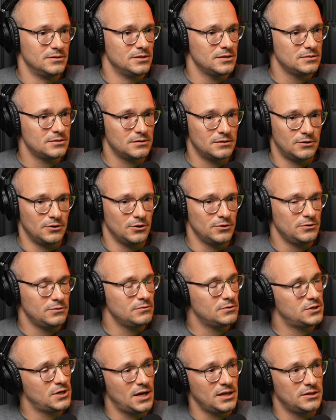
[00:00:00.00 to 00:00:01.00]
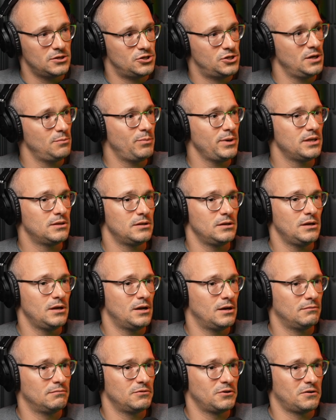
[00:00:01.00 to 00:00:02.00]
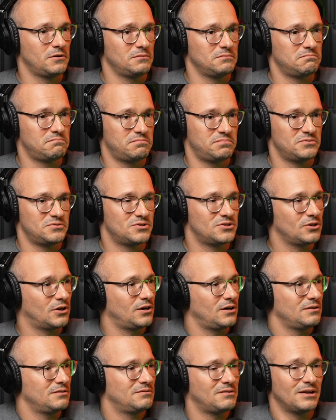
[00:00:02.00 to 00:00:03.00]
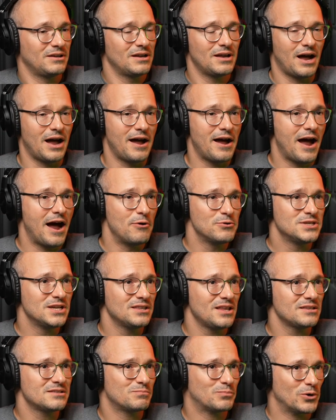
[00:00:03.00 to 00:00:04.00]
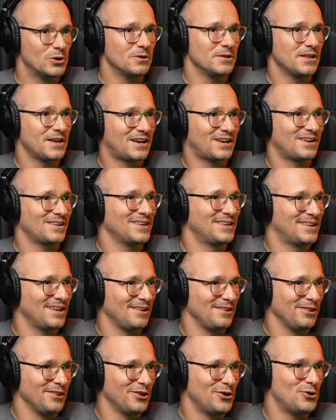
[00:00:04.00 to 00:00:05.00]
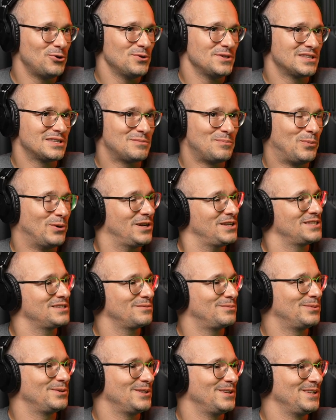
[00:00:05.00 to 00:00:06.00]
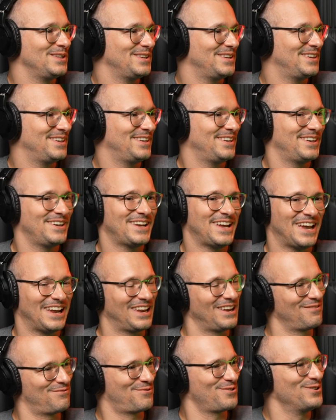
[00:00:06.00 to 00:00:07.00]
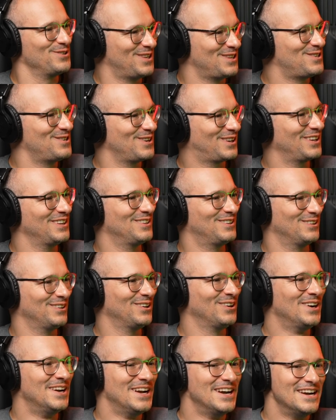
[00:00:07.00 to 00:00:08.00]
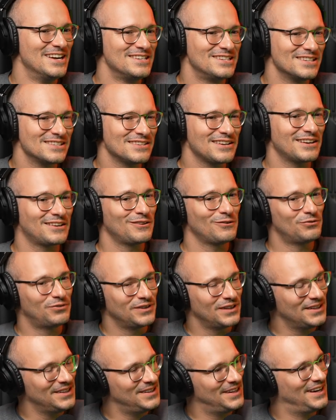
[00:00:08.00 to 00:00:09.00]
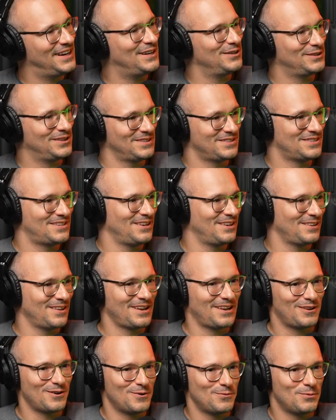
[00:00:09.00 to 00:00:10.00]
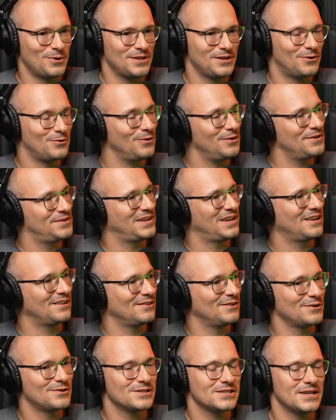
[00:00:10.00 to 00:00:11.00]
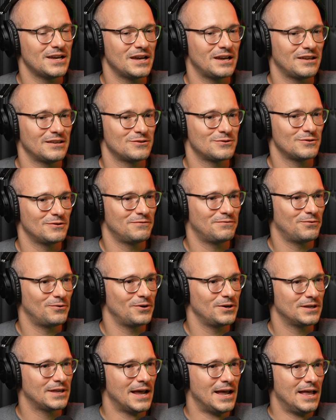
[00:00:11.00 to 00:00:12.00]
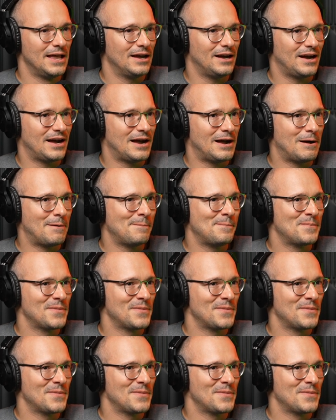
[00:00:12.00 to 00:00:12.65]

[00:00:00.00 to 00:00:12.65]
just go to chat gpt and you know start I, I would say that's probably like the lowest possible uh, yes. hanging fruit that you can do just like to fill it out and see like you know what the whole thing looks like and so forth um,